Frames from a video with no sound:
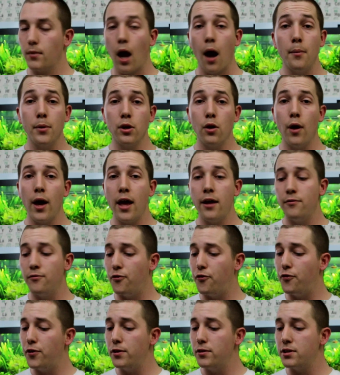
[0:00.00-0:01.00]
I'm gonna go ahead
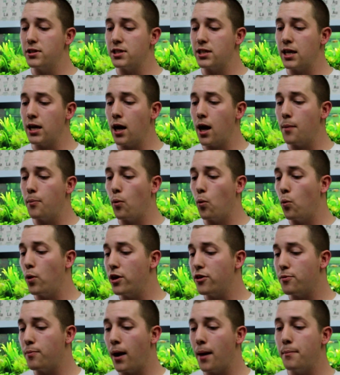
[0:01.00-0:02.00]
and fill this thing up
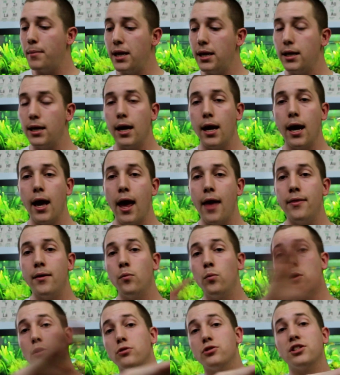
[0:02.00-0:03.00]
with my media, and
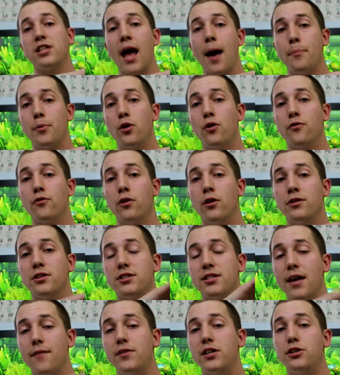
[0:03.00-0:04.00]
then we'll go slap it over on the
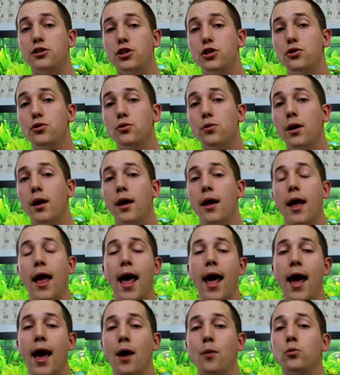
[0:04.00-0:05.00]
72,
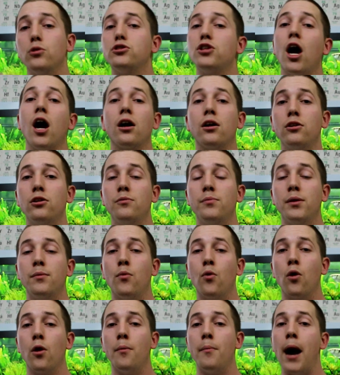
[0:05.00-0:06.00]
and we'll talk a little bit
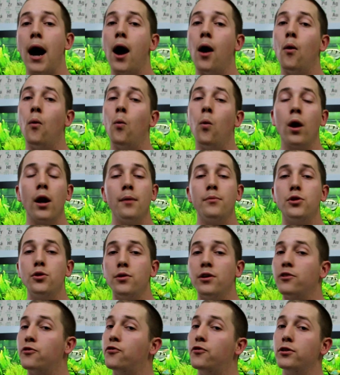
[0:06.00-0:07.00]
more about what I'm
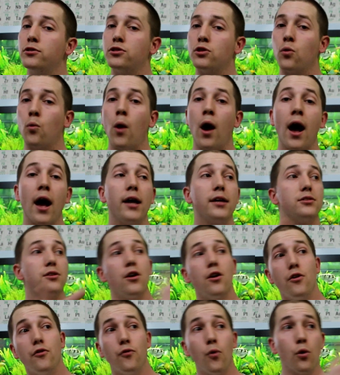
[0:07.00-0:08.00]
doing filter-wise
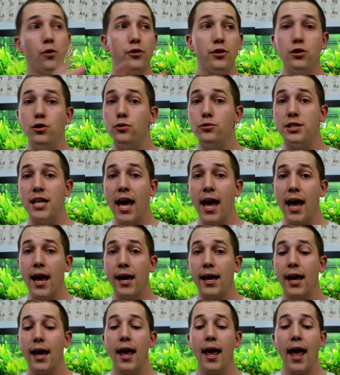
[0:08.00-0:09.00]
for the new
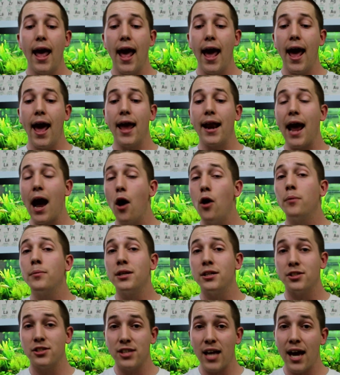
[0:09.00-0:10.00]
tank and how I'm
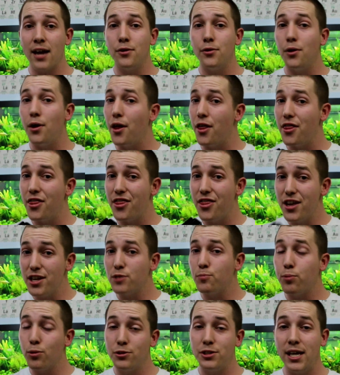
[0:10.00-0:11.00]
gonna cycle
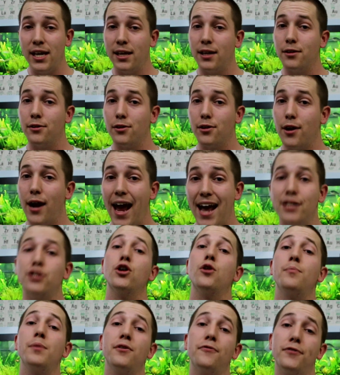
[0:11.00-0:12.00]
this particular
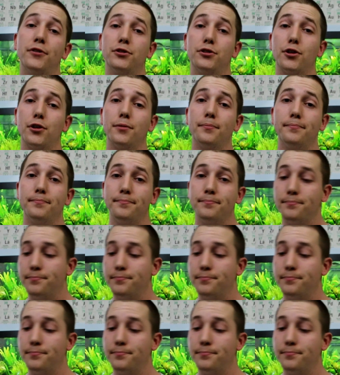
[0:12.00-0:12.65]
HOB filter.